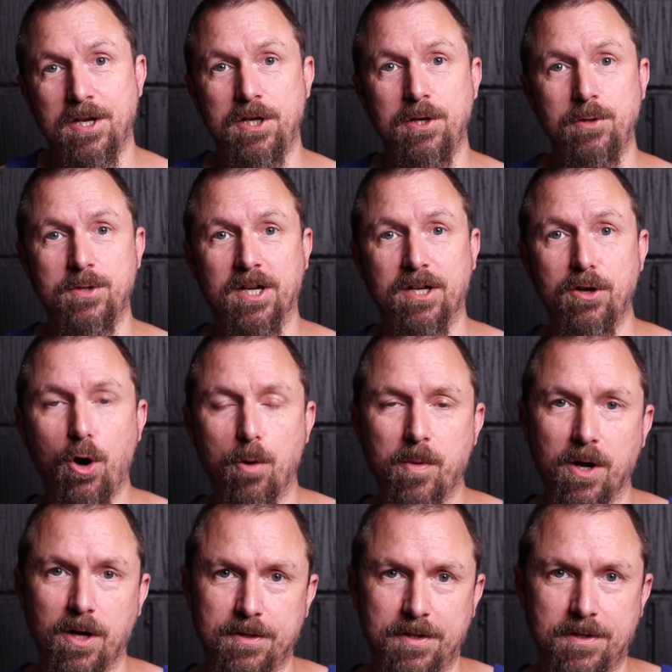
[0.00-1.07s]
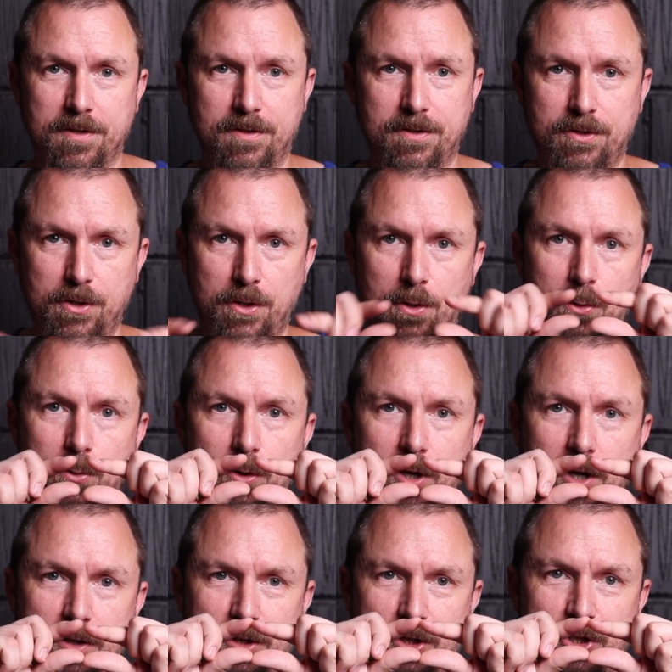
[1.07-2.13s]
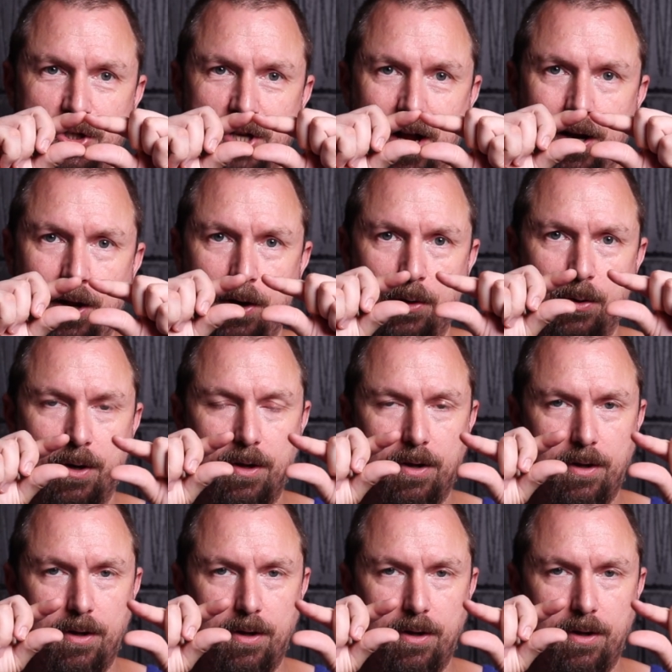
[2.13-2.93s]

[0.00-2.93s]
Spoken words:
using knob cutters to cut a shallow